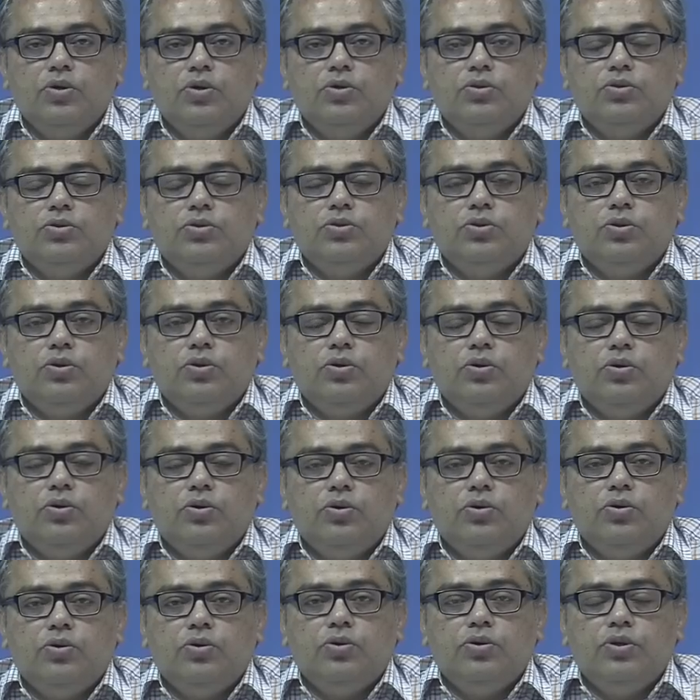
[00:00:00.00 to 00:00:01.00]

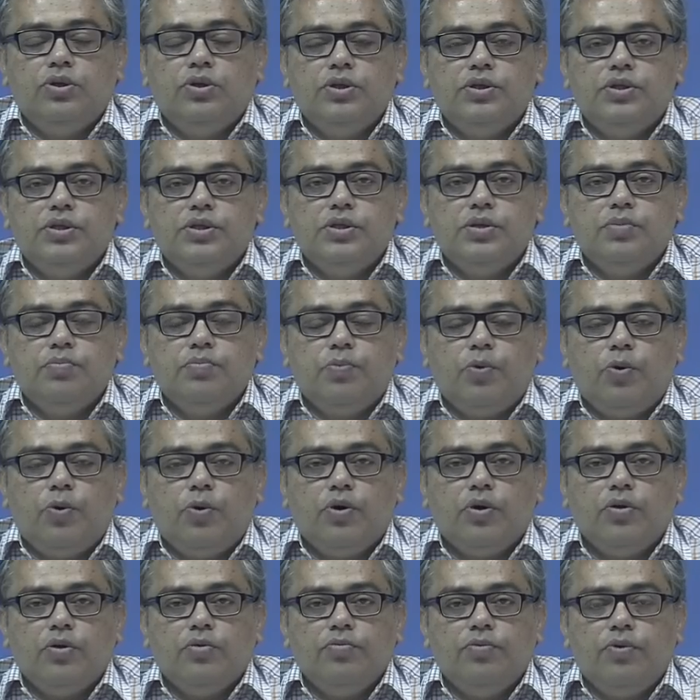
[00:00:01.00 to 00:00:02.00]
So, this is
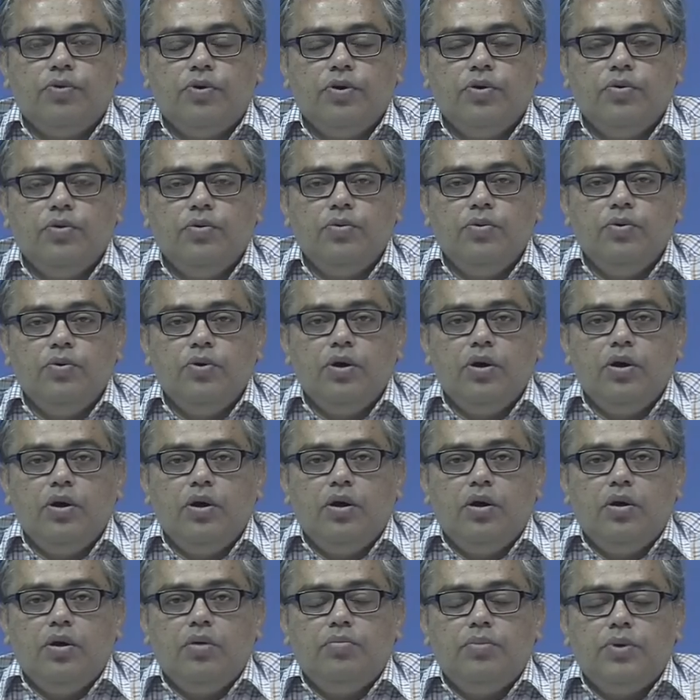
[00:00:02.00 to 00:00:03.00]
important for you
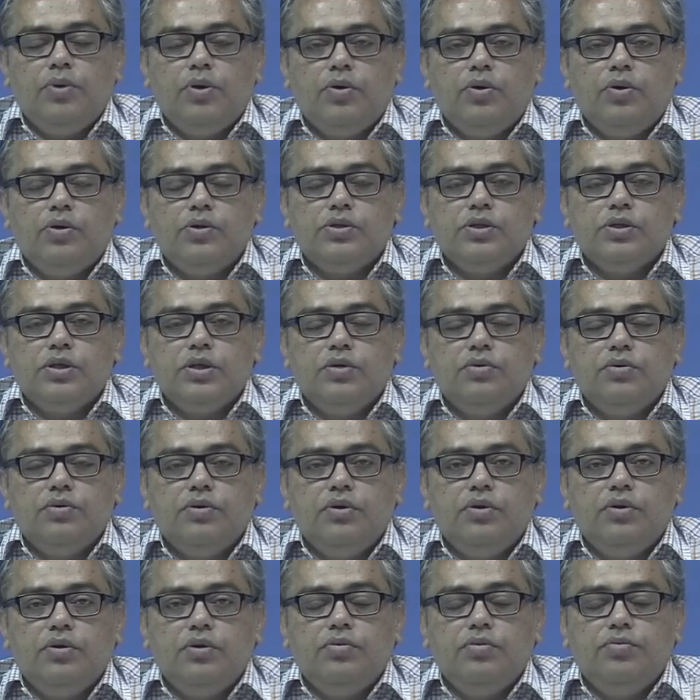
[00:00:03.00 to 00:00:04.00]
because
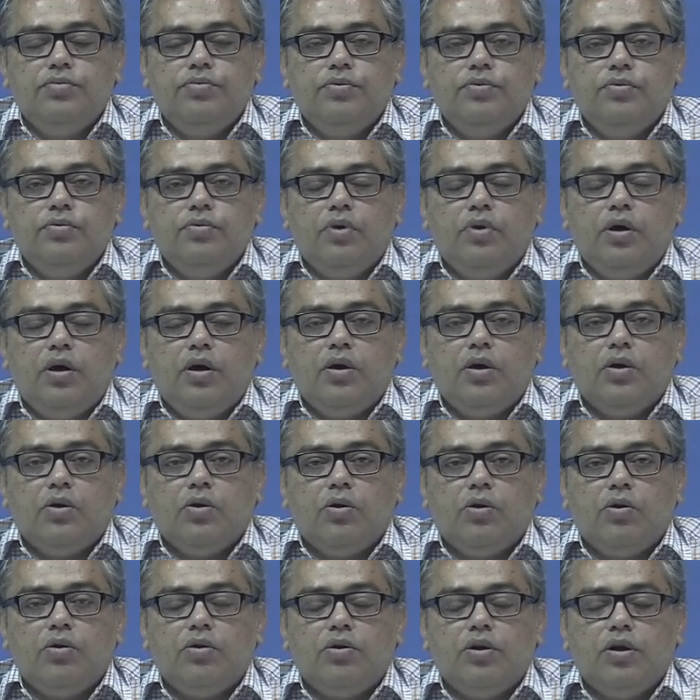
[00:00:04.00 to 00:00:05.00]
if you are
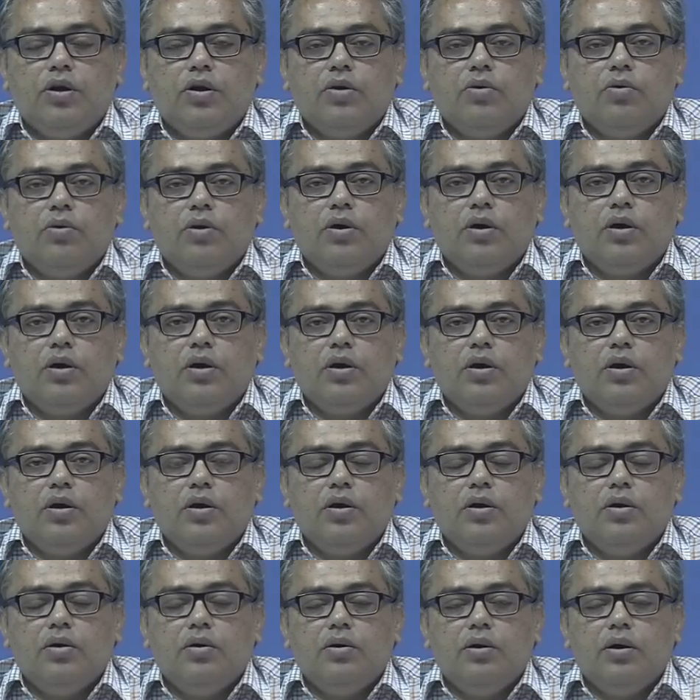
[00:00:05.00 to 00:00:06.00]
not require a,
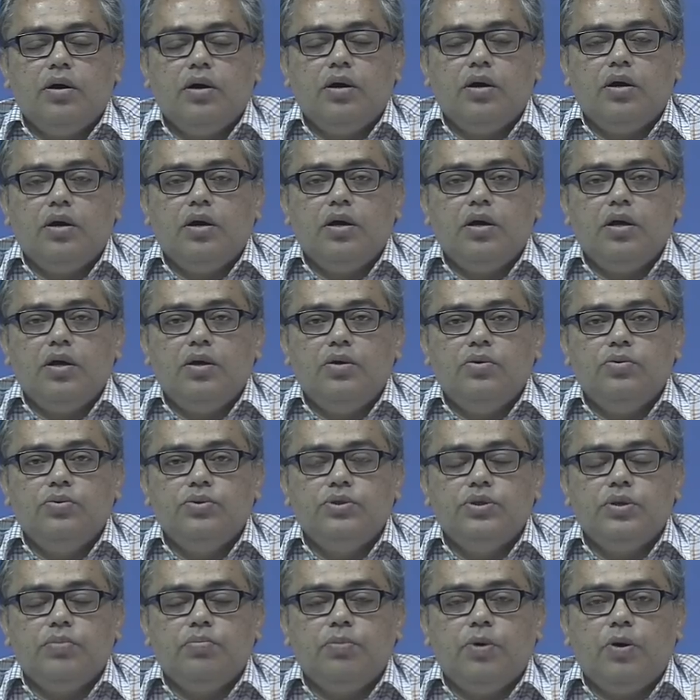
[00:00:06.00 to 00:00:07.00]
uh, a
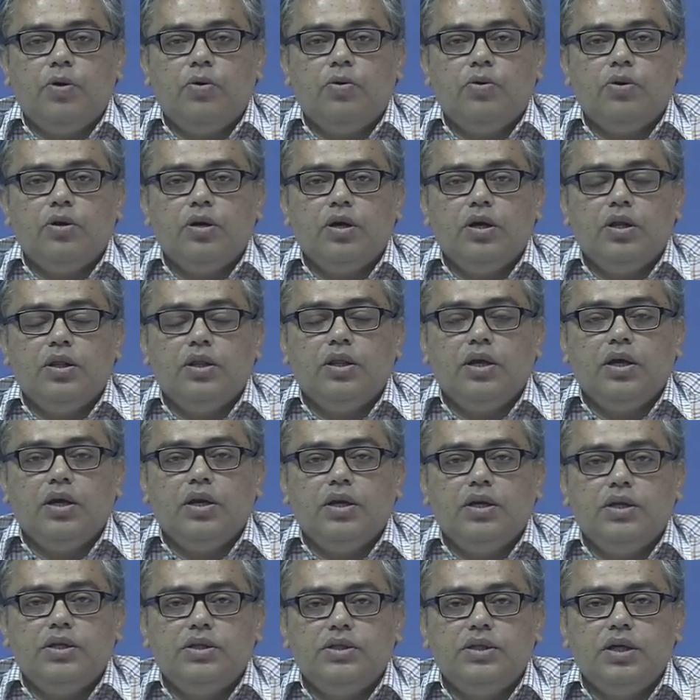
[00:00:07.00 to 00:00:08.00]
huge amount in the
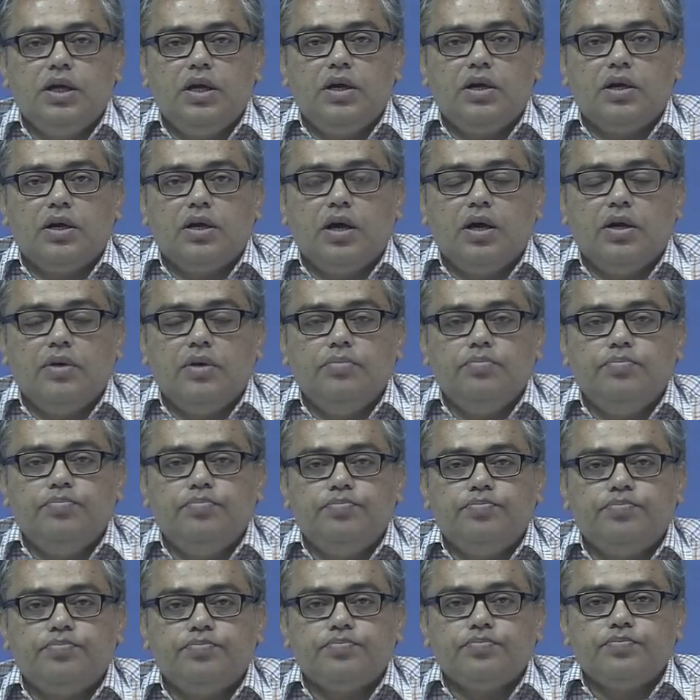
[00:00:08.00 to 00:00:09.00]
initial time
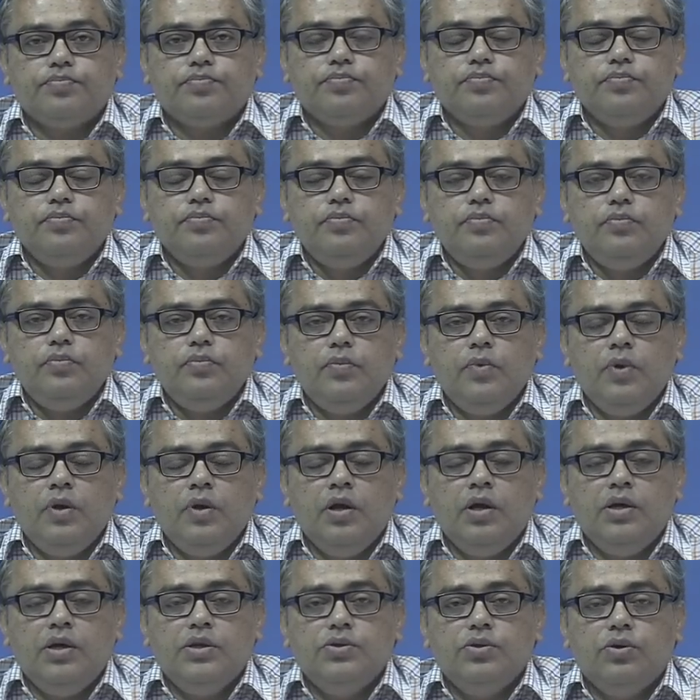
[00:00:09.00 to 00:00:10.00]
as